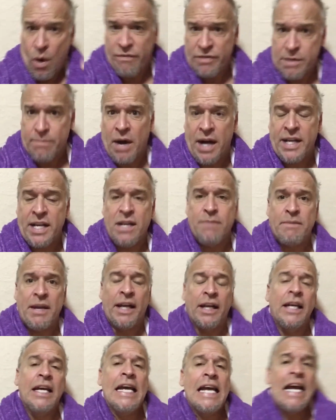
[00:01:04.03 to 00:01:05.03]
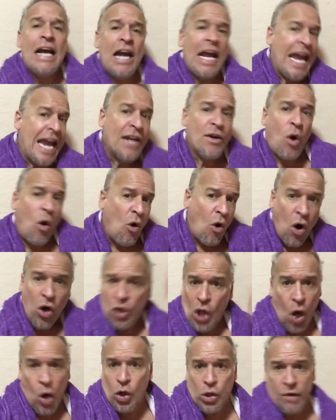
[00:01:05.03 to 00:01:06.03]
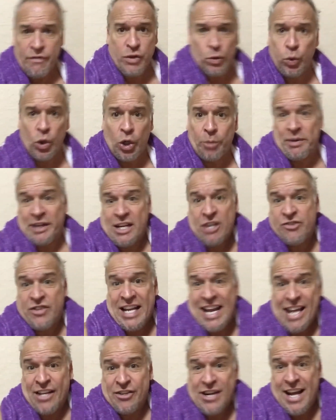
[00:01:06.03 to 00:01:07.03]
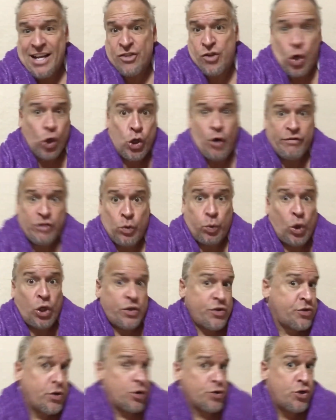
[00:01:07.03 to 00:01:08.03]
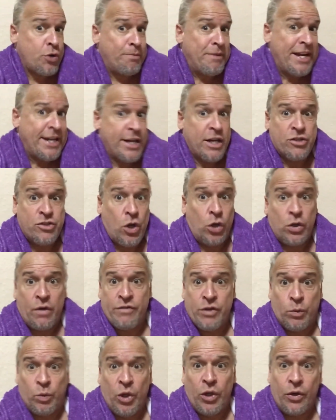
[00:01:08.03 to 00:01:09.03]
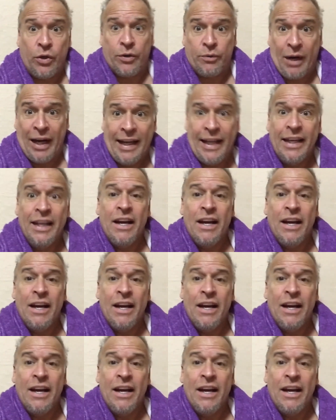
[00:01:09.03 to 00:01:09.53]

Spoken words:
the money in a minute, in all over the world, because the internet is all over the world. Social media is all over the world, right?